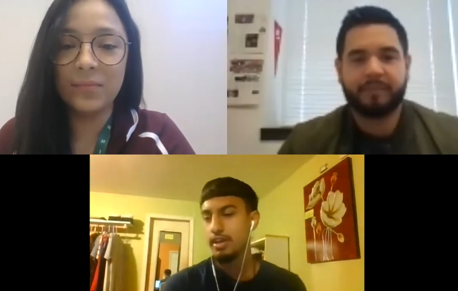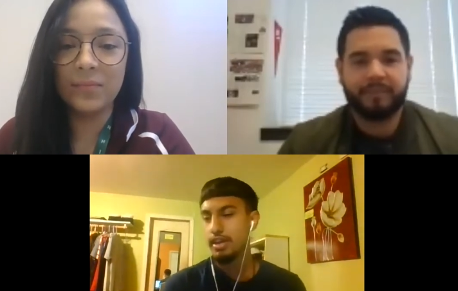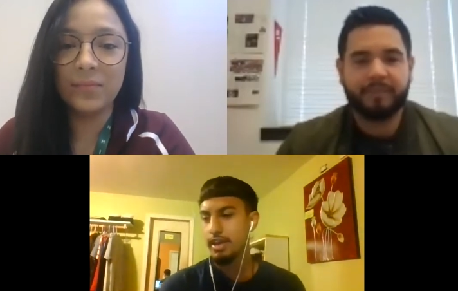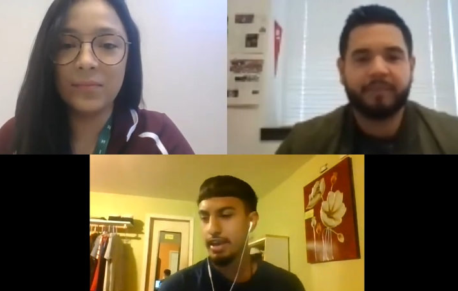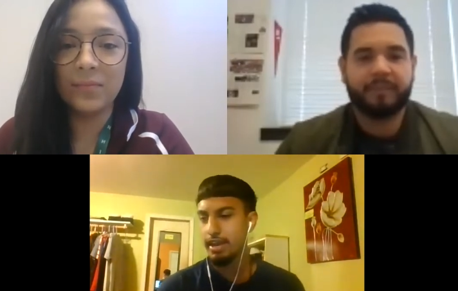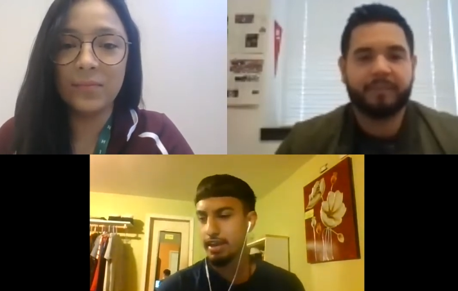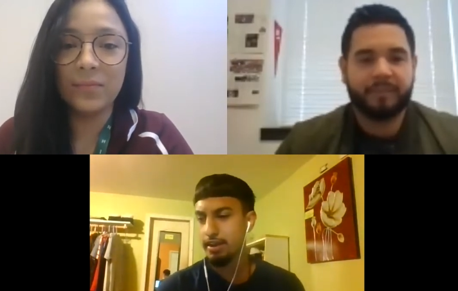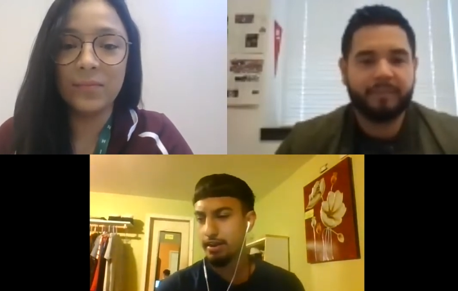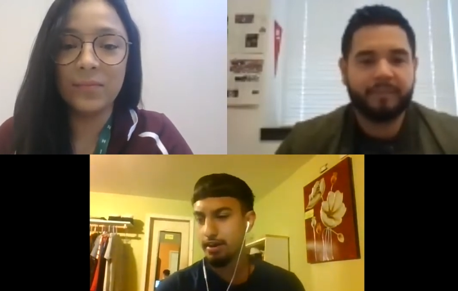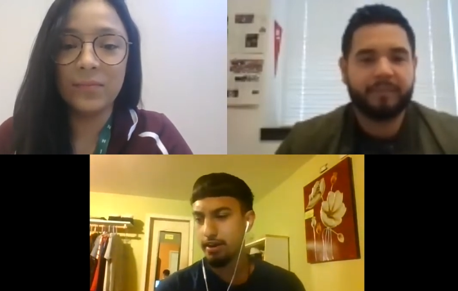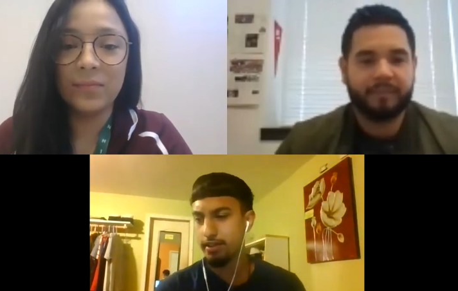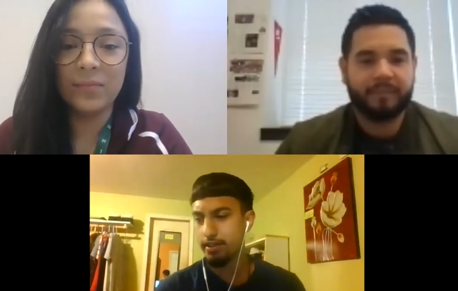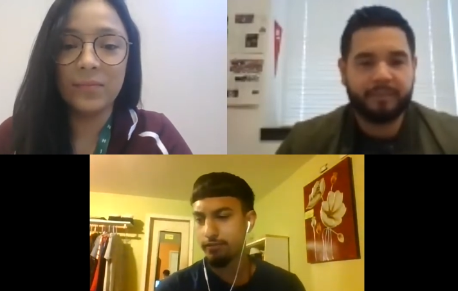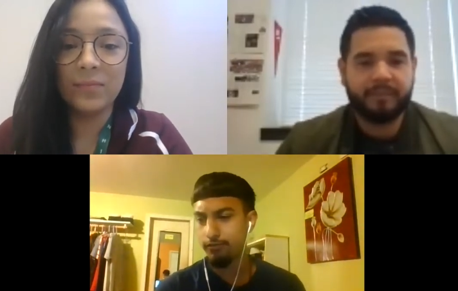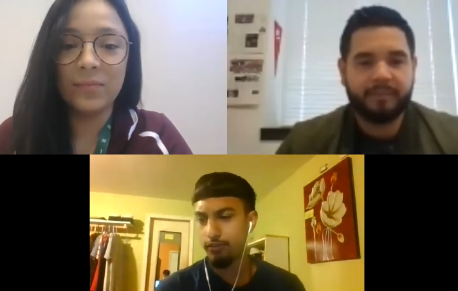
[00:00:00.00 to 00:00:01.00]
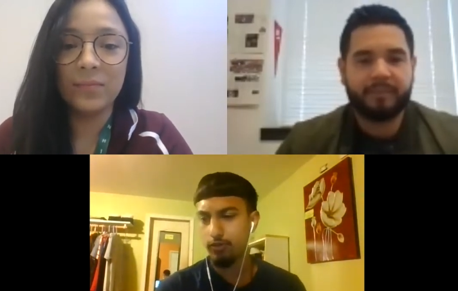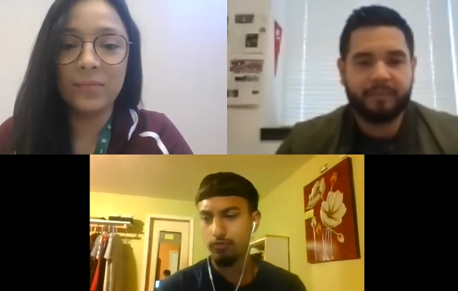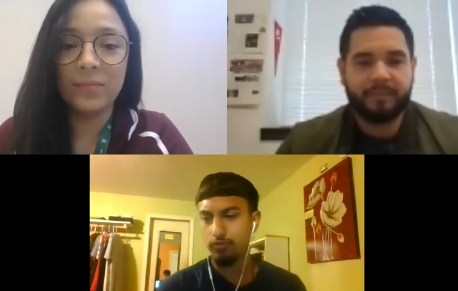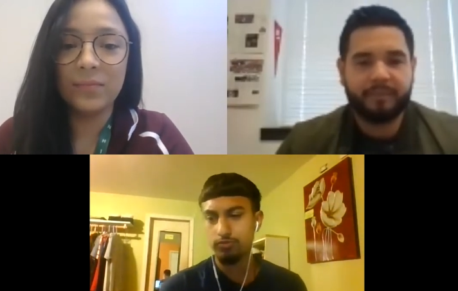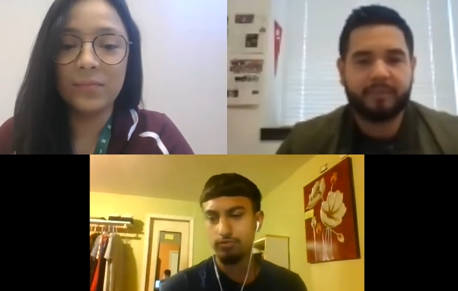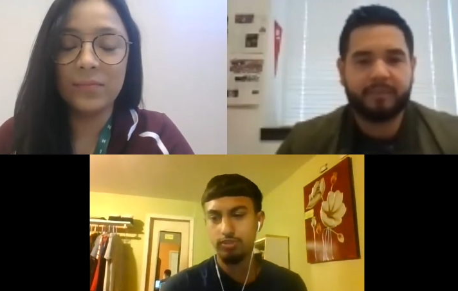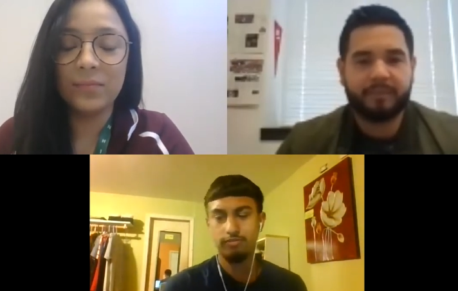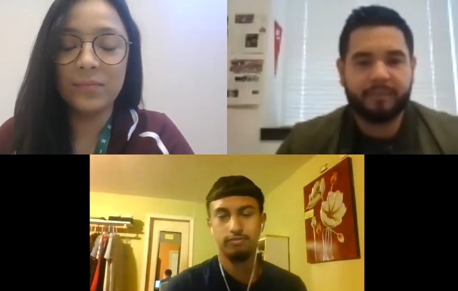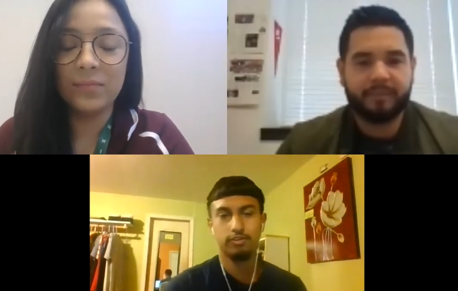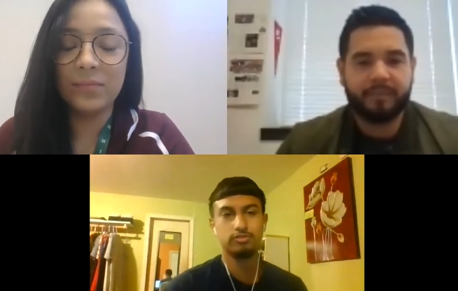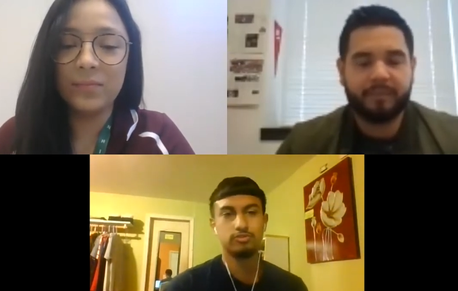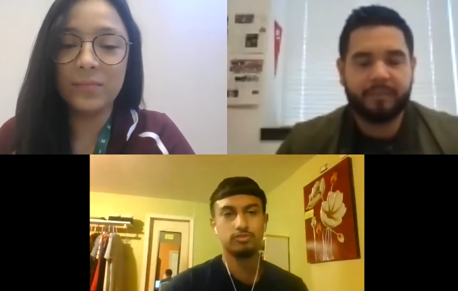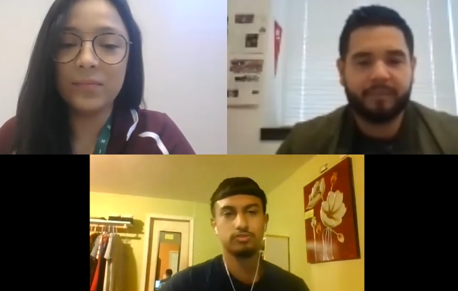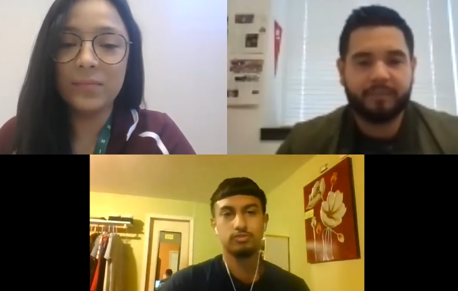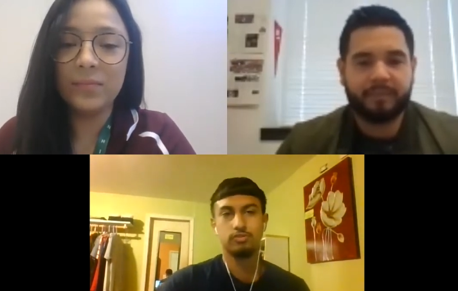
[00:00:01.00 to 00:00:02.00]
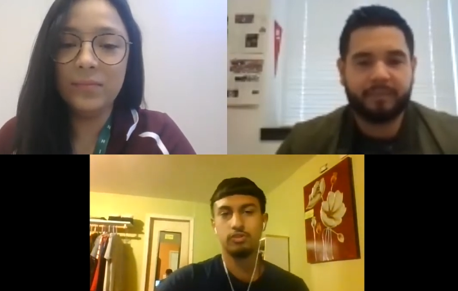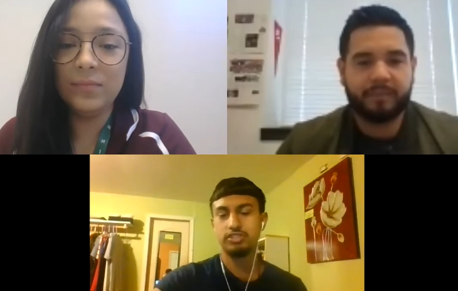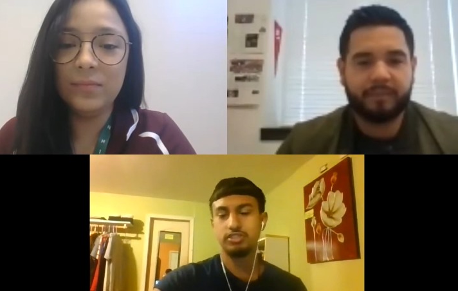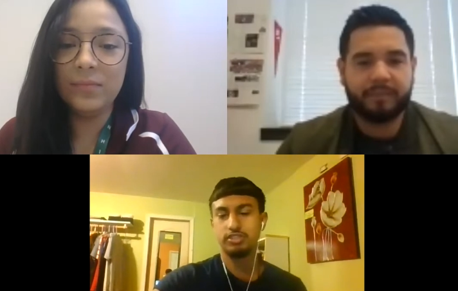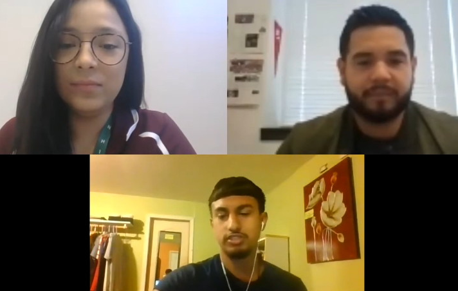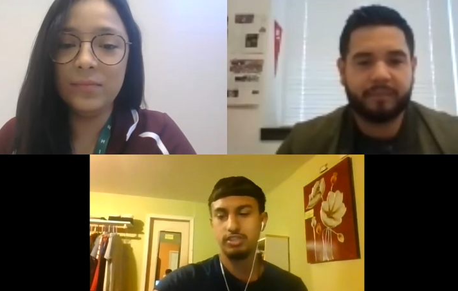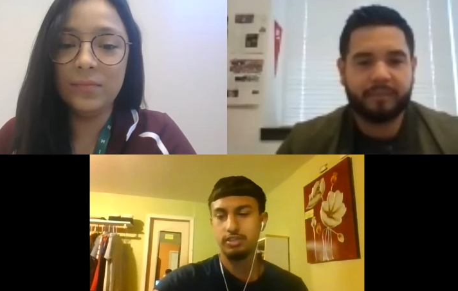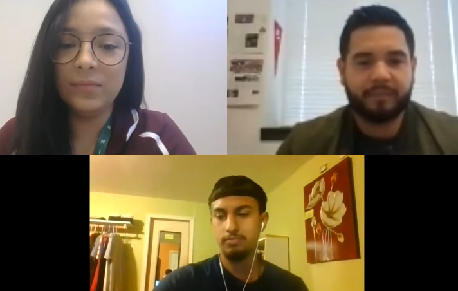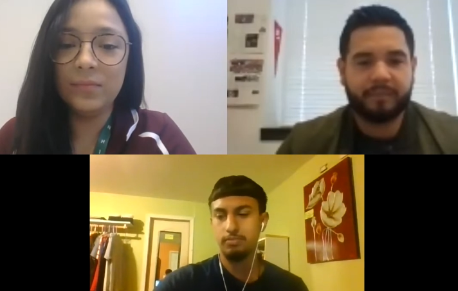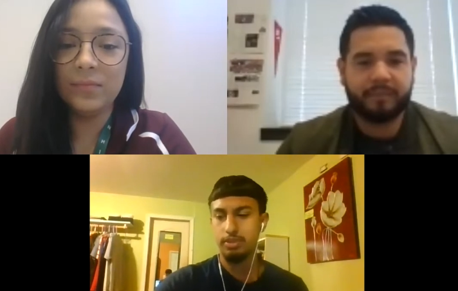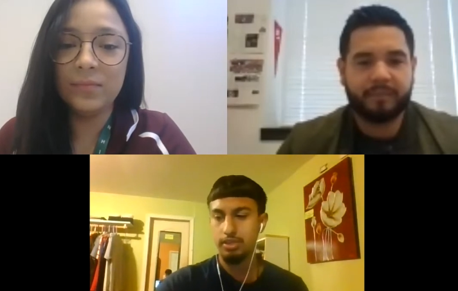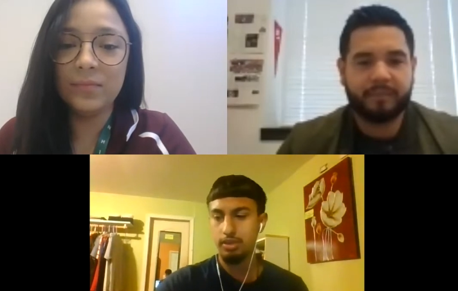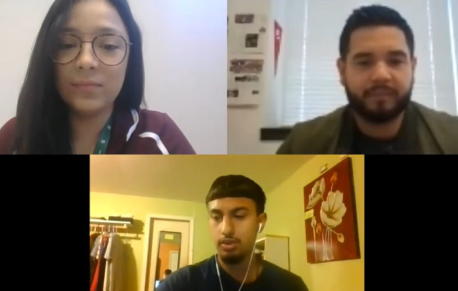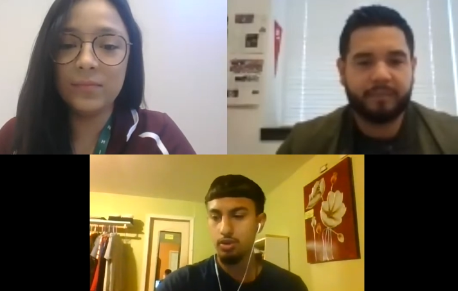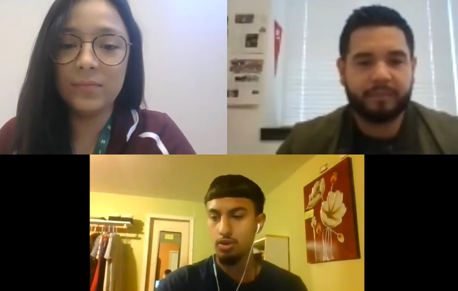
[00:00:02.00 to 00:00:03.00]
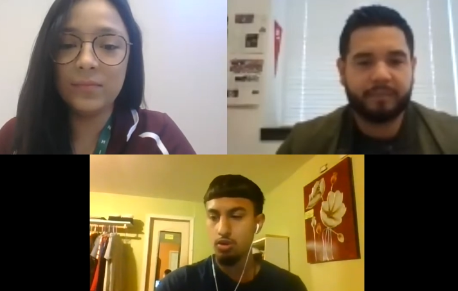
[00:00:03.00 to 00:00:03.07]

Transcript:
Speaker 1: And uh, the first the first question is gonna be,